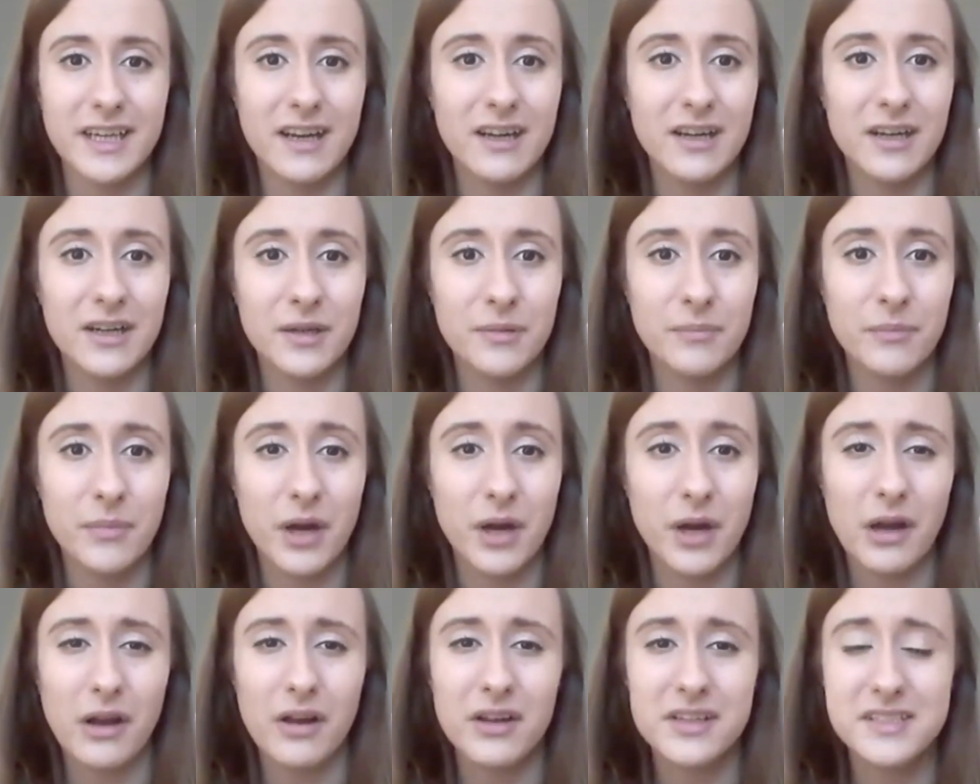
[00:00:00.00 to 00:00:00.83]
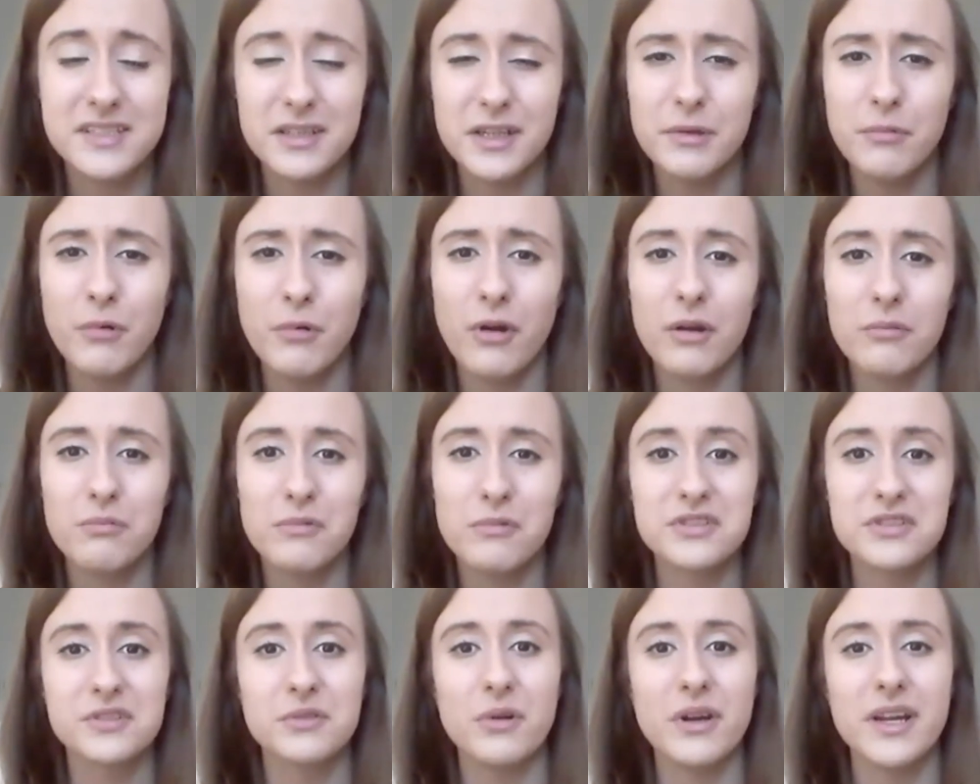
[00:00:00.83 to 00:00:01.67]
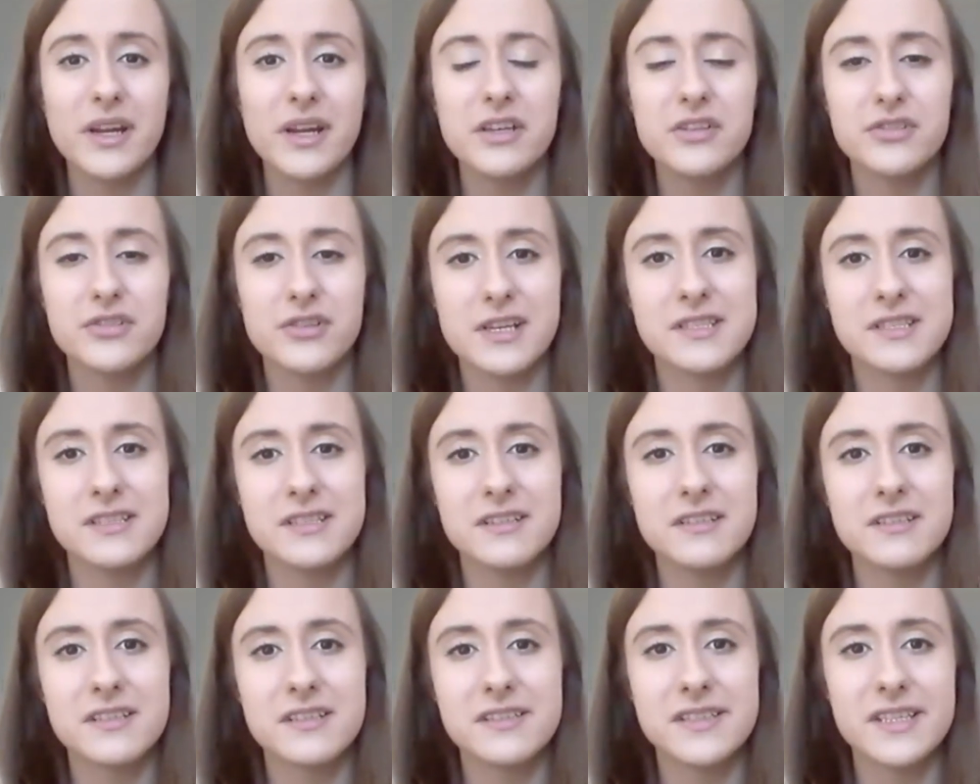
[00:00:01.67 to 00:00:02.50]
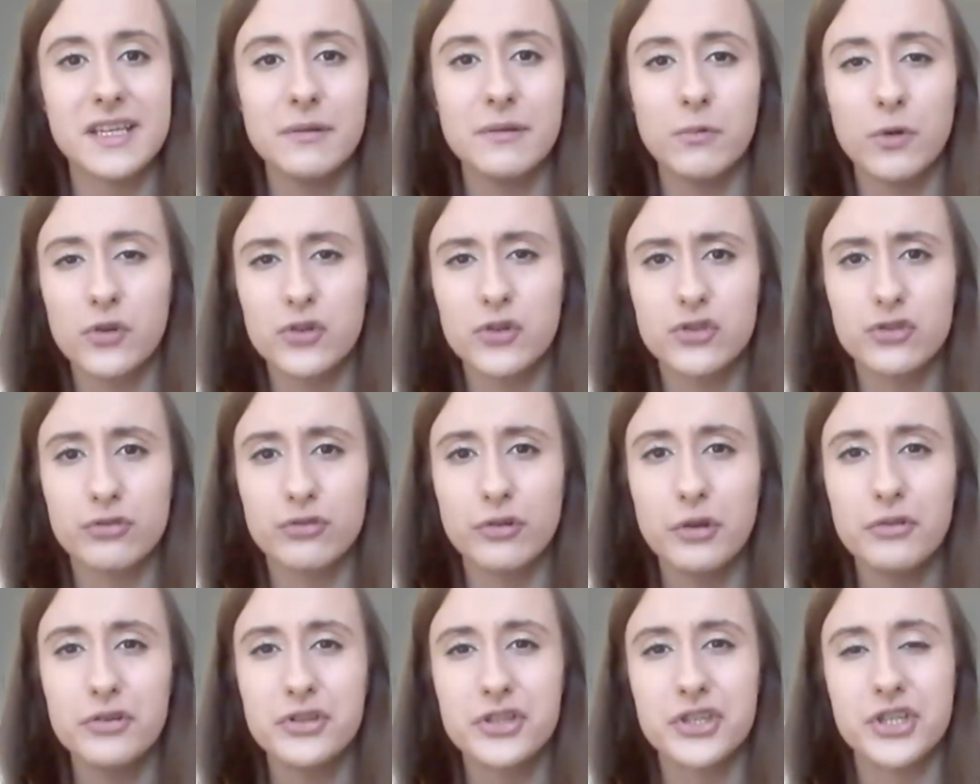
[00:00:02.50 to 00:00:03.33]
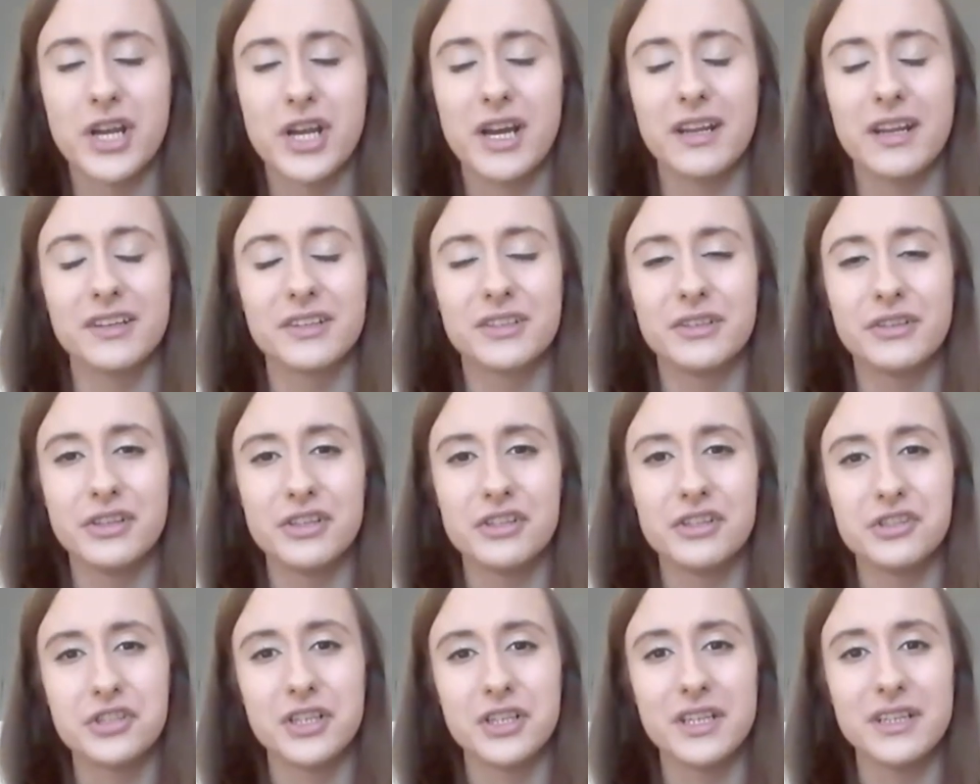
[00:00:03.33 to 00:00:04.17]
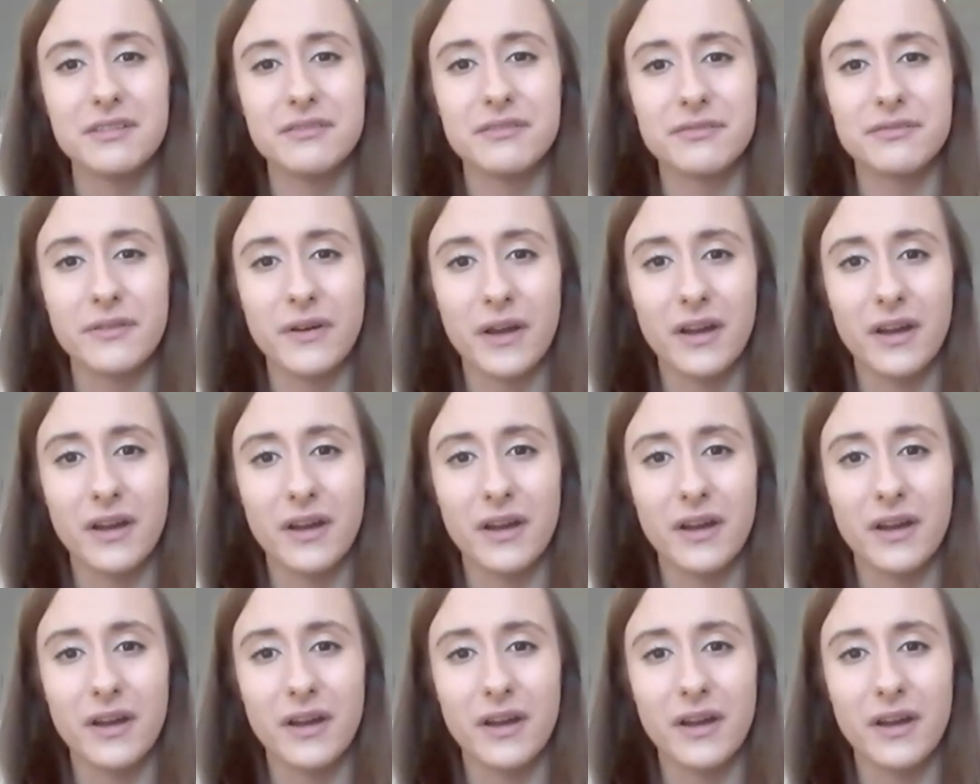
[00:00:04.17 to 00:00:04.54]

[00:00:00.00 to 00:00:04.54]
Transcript: Um, I tell you what, I was quite interested to see what Trueshan could achieve.